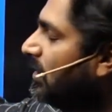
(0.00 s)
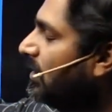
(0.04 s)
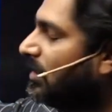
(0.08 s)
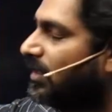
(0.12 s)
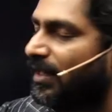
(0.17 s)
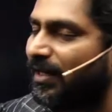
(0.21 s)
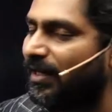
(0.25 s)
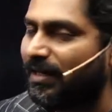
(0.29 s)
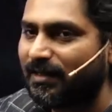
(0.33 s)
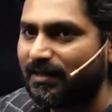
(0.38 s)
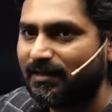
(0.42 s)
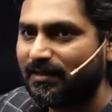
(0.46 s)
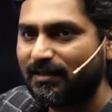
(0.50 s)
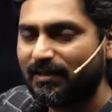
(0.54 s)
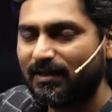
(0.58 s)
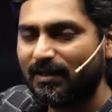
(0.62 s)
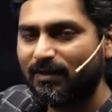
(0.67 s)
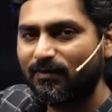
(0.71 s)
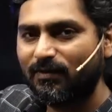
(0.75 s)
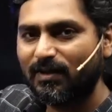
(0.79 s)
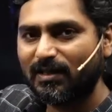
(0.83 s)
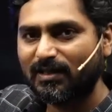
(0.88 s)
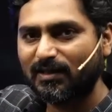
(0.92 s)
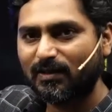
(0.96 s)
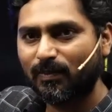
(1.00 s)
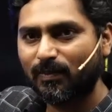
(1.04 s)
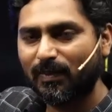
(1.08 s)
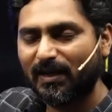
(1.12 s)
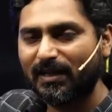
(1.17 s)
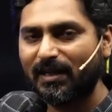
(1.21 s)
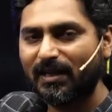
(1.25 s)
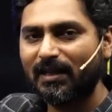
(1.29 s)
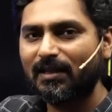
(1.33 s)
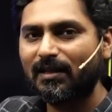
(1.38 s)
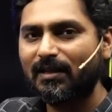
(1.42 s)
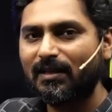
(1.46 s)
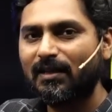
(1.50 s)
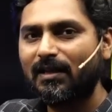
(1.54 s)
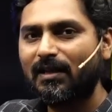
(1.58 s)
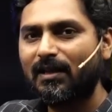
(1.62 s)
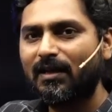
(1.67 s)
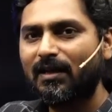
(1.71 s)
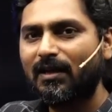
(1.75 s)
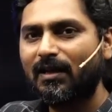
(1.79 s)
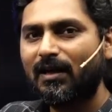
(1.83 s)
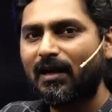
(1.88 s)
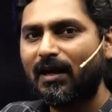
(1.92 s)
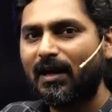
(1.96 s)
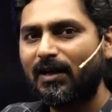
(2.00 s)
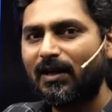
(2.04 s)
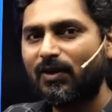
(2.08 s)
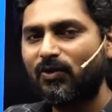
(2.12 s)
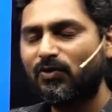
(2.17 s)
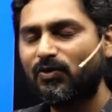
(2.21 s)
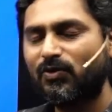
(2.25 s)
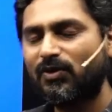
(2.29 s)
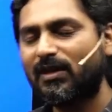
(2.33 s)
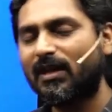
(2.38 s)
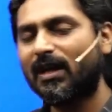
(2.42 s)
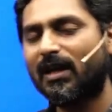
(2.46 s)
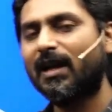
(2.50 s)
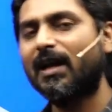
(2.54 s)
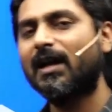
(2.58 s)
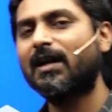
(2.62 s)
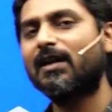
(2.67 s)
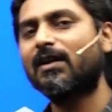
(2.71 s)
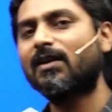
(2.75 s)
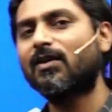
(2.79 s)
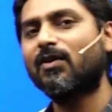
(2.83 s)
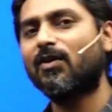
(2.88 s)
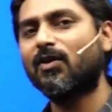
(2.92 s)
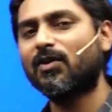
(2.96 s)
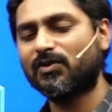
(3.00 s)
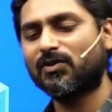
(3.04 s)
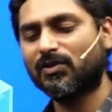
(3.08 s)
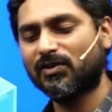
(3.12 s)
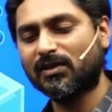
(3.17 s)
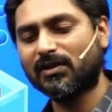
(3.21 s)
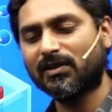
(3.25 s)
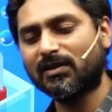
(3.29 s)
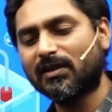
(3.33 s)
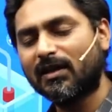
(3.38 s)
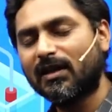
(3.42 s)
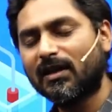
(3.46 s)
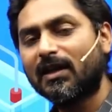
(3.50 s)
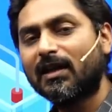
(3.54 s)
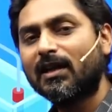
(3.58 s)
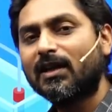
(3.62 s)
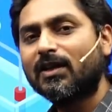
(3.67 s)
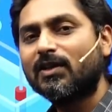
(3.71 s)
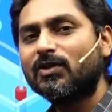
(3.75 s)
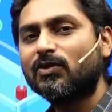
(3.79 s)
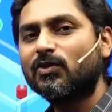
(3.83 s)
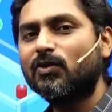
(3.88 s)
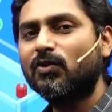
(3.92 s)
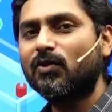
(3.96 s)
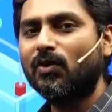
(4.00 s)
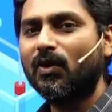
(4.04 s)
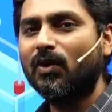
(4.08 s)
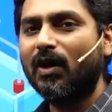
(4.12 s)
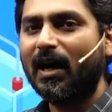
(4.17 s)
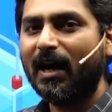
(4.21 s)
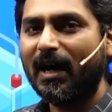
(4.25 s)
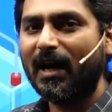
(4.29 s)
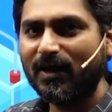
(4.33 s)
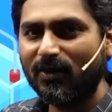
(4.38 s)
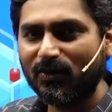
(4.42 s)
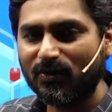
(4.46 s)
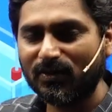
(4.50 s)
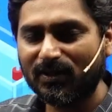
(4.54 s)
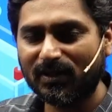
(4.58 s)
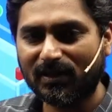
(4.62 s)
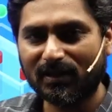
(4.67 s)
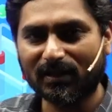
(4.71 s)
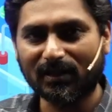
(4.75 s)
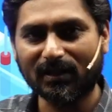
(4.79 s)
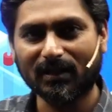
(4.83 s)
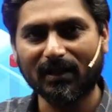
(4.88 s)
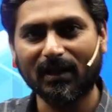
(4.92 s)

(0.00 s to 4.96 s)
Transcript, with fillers: electricity, we are splitting hydrogen and oxygen. So hydrogen